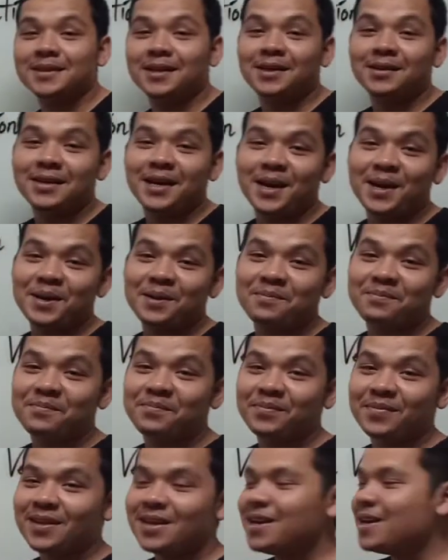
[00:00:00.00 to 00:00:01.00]

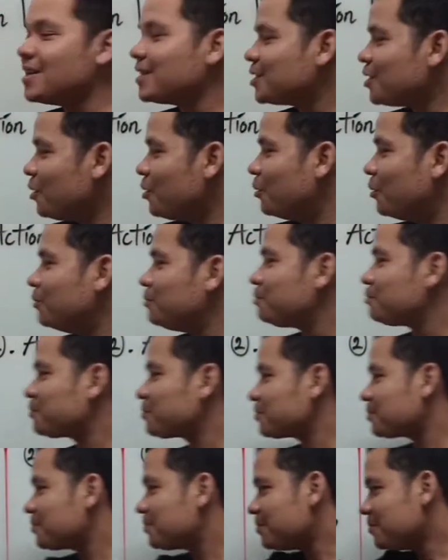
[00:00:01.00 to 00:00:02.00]
Okay,
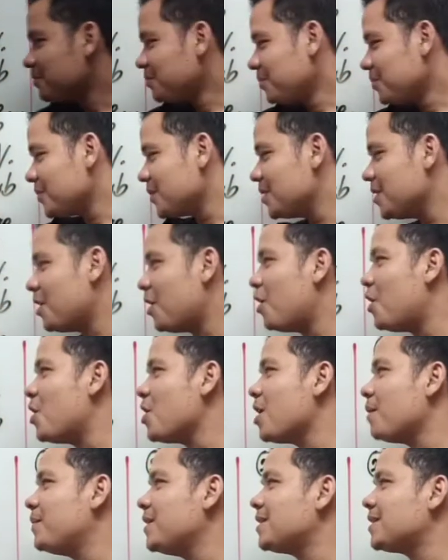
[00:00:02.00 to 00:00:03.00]
so
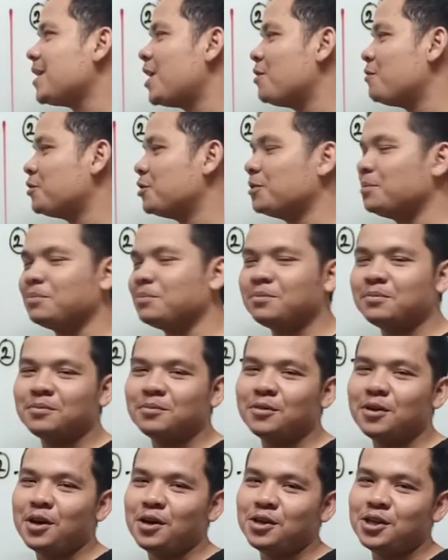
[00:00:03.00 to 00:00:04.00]
all of these start verb,
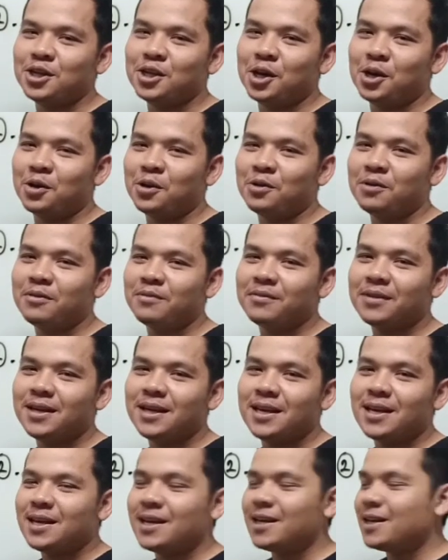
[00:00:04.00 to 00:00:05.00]
you know,
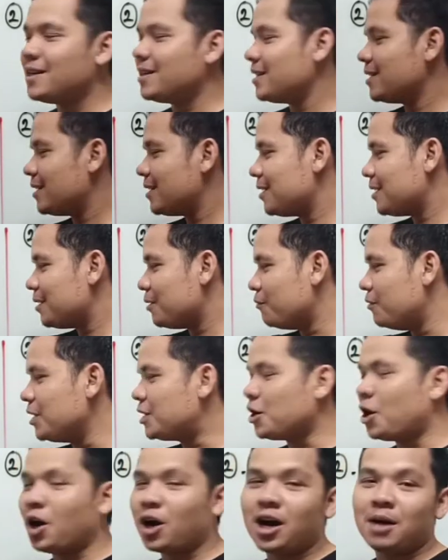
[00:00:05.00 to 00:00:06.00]
we
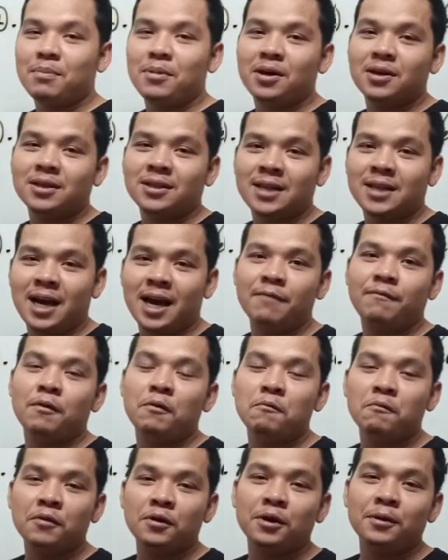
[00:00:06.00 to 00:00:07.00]
talk about type
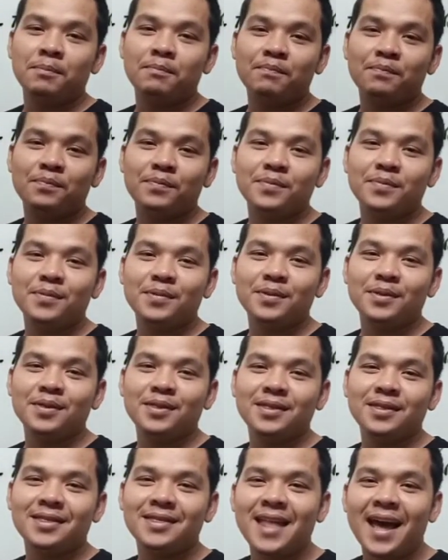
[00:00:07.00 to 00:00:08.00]
of verb
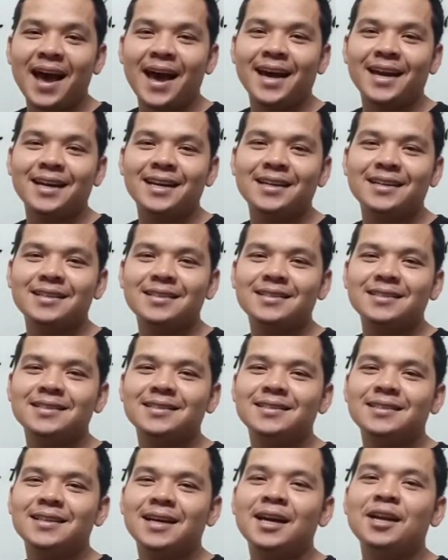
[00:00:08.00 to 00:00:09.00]
that
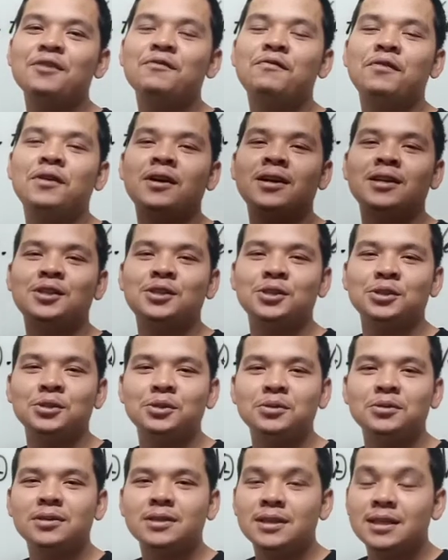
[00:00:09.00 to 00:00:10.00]
refer
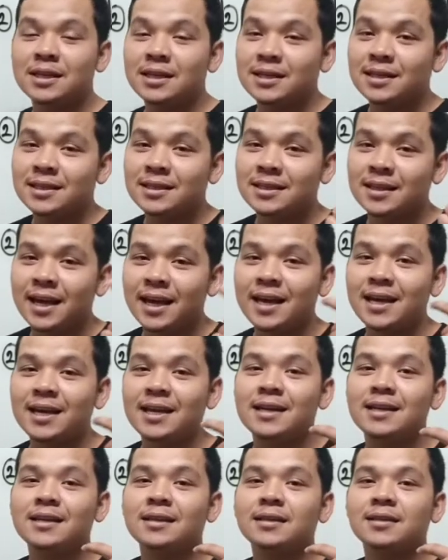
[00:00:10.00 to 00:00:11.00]
to
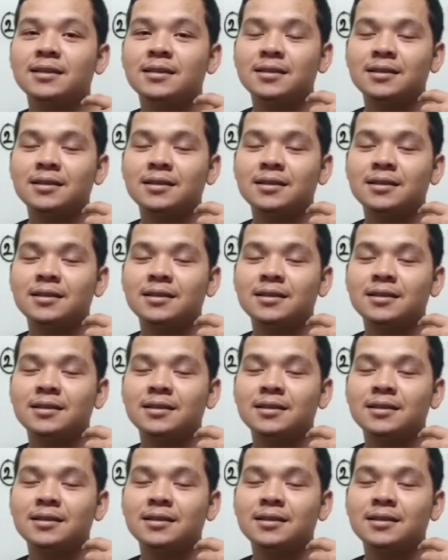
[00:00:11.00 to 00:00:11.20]
saying,